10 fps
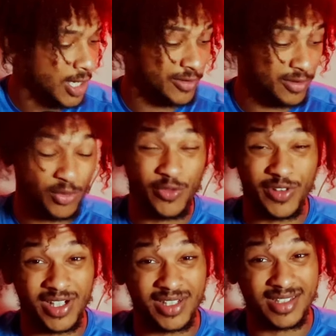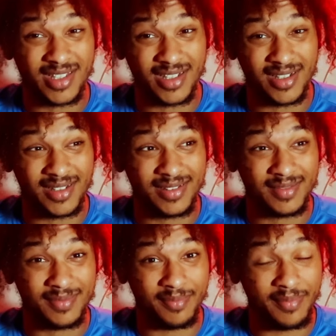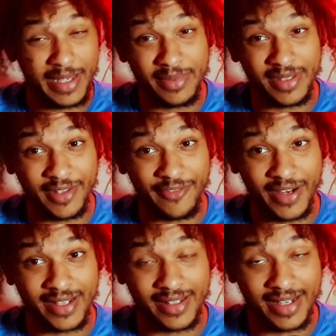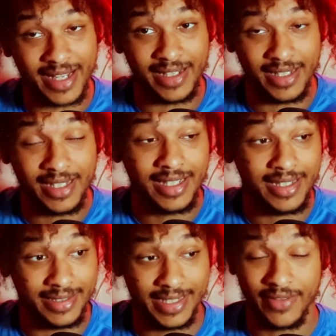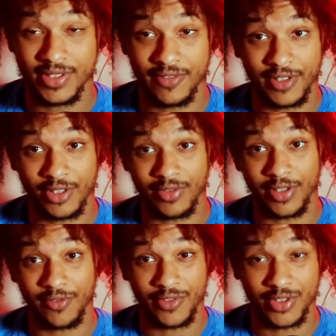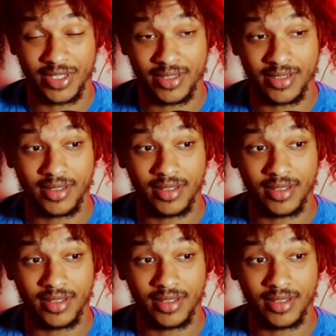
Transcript: However, moving on to maybe the fight of the night in Deiveson Figueiredo versus